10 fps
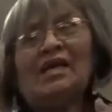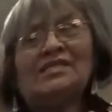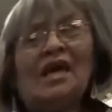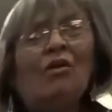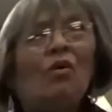
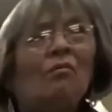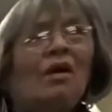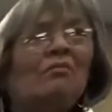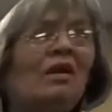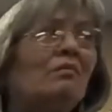because I want
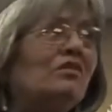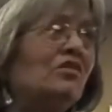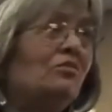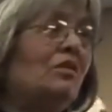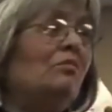my babies
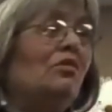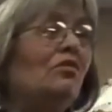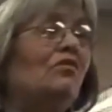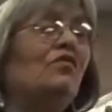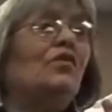to be
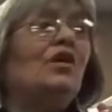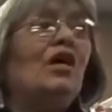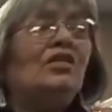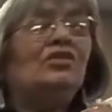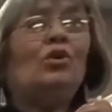beautiful.
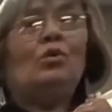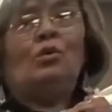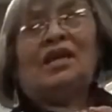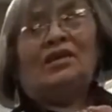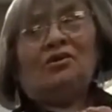So
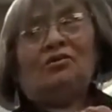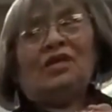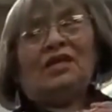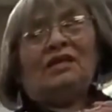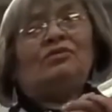
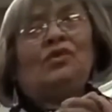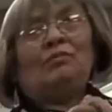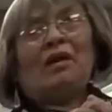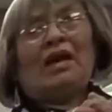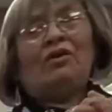Coyote
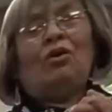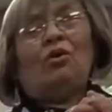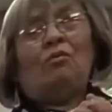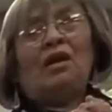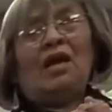went back
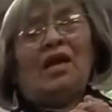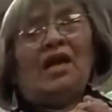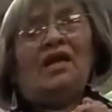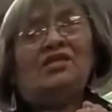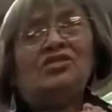home
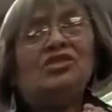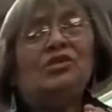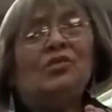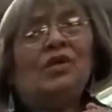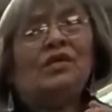and she
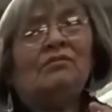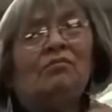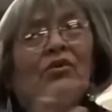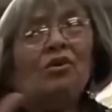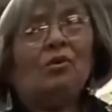went and
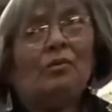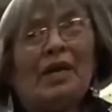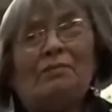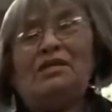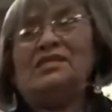put her
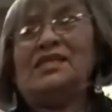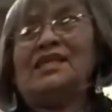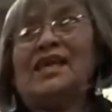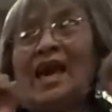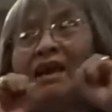babies in
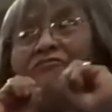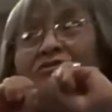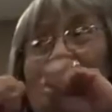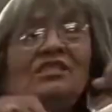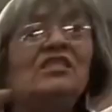the
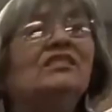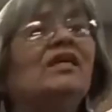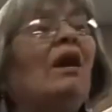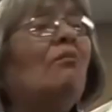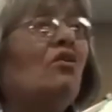cavern. She
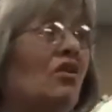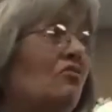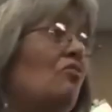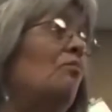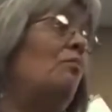said, I'm going to
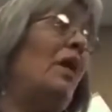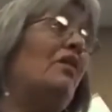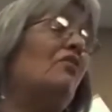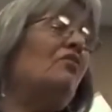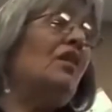do
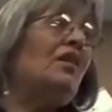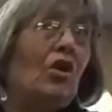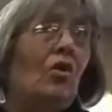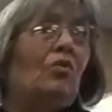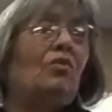better than
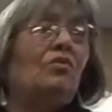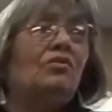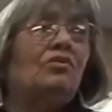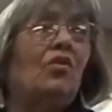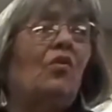doe.
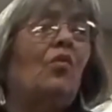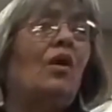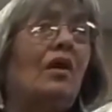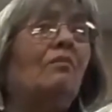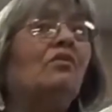So
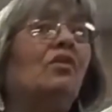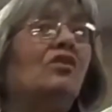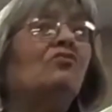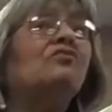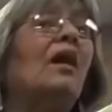what I'm going
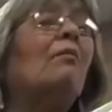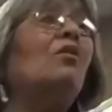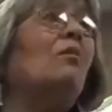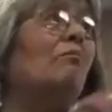to do is I'm going to